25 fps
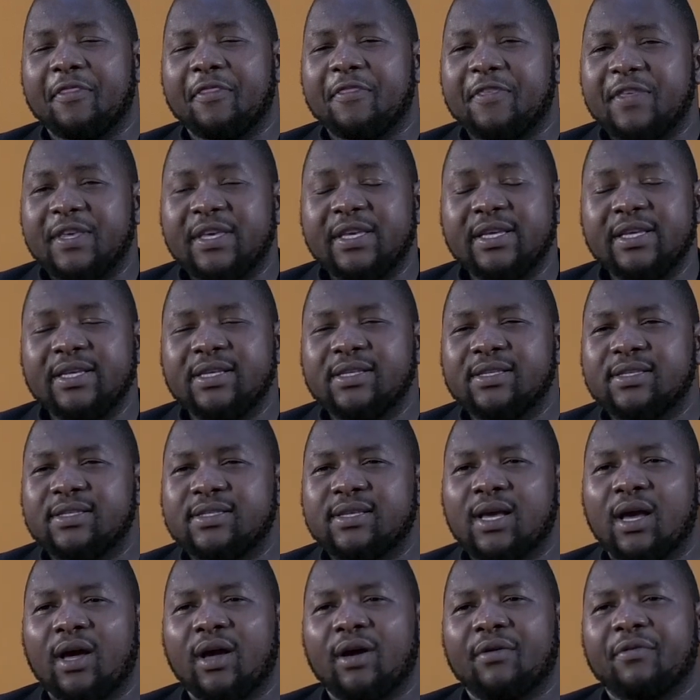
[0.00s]

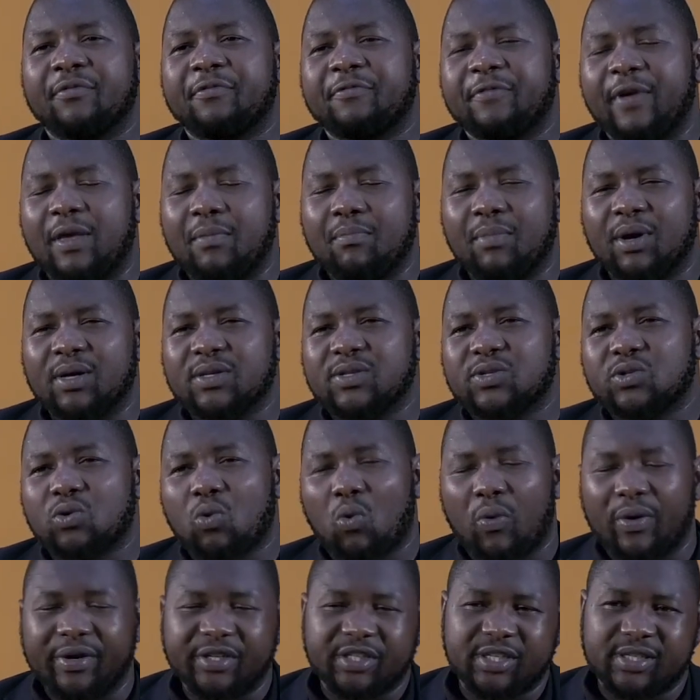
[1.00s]
these famous
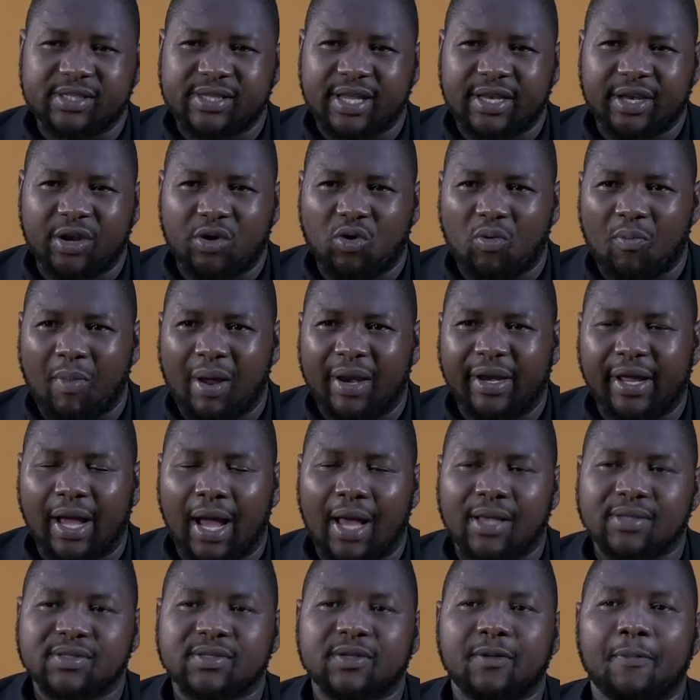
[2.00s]
questions that they normally
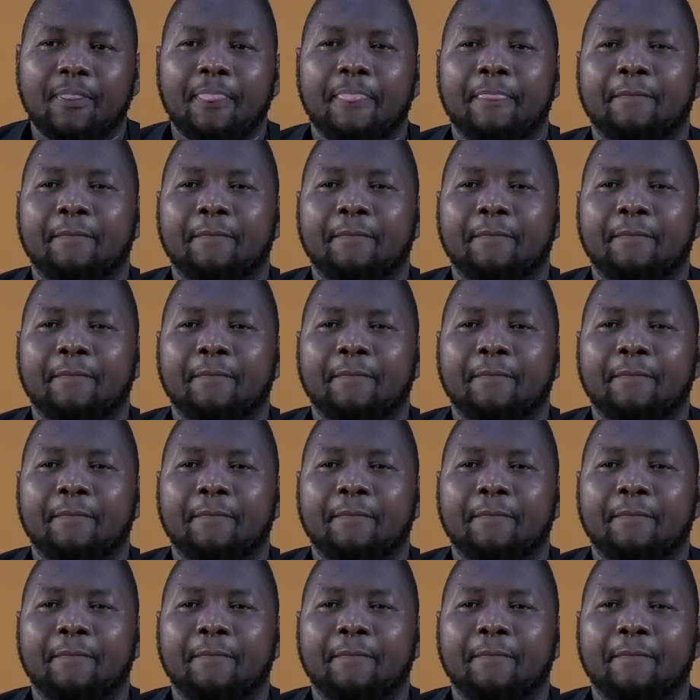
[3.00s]
ask.